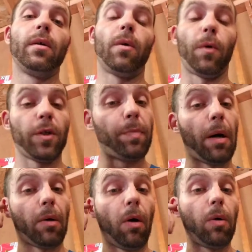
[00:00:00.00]

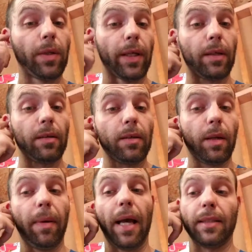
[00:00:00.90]
horsepower holding
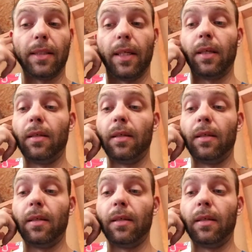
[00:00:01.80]
capacity.